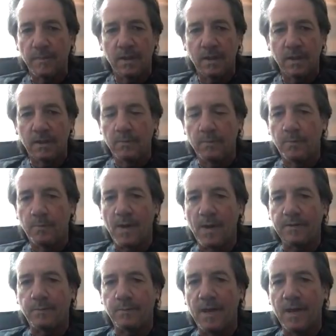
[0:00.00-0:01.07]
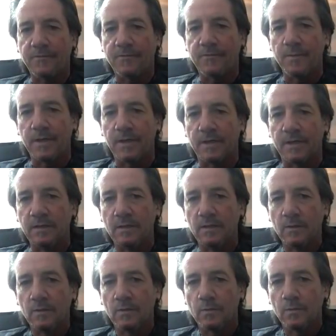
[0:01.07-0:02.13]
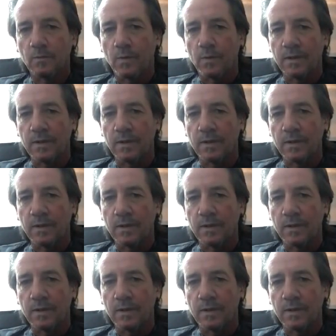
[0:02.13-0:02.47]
back for me, when